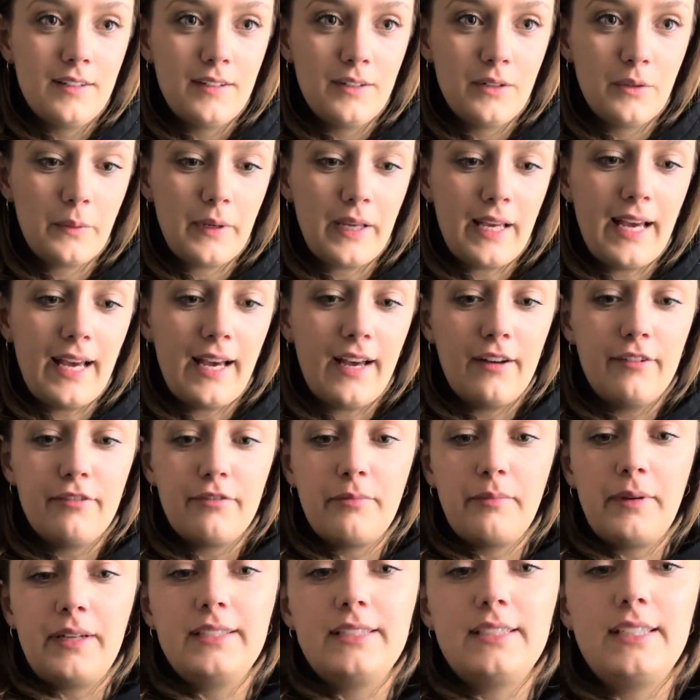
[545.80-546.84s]
we have
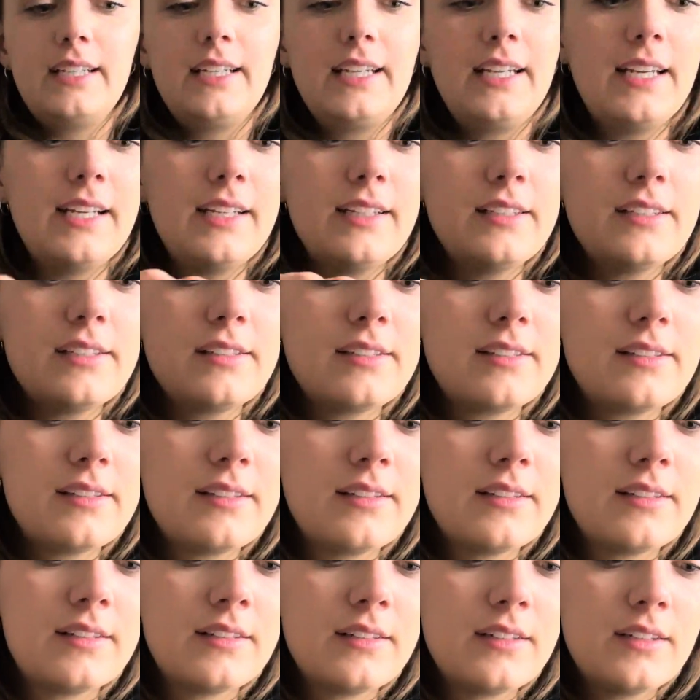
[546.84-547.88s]
my zinnias,
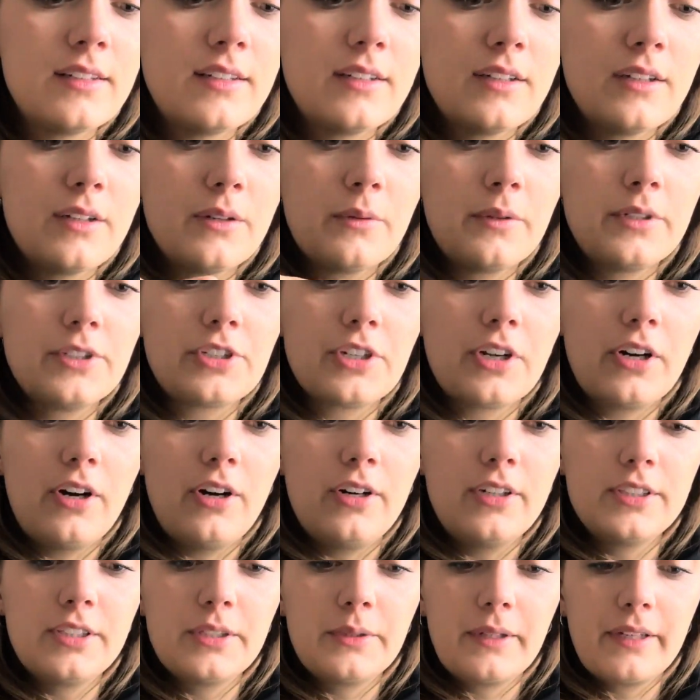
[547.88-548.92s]
which are
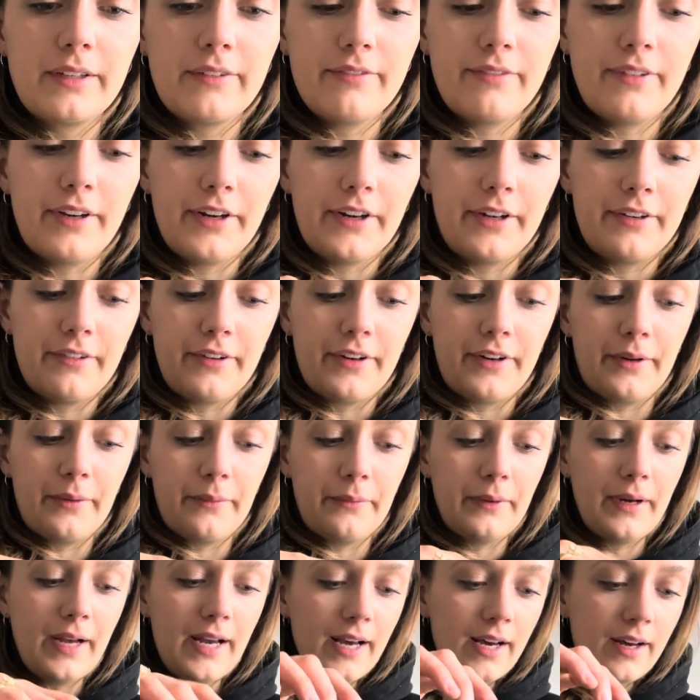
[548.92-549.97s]
all doing very, very
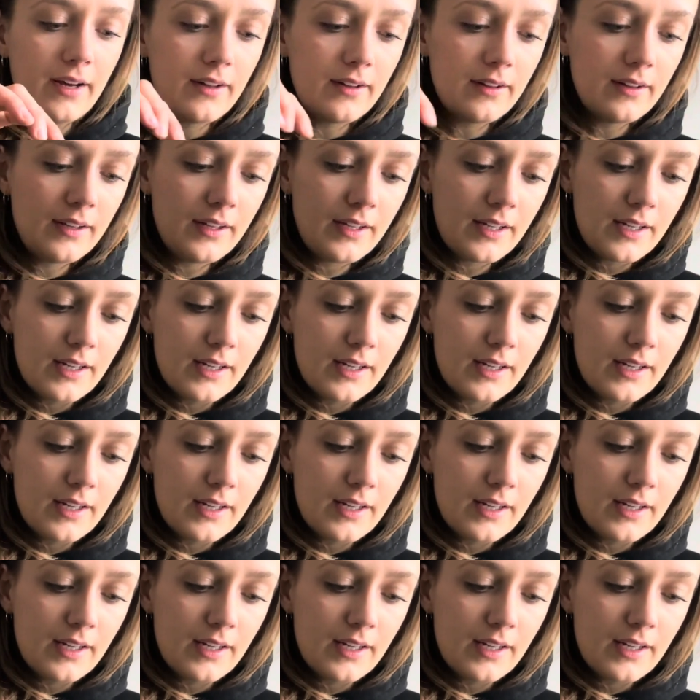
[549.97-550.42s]
well.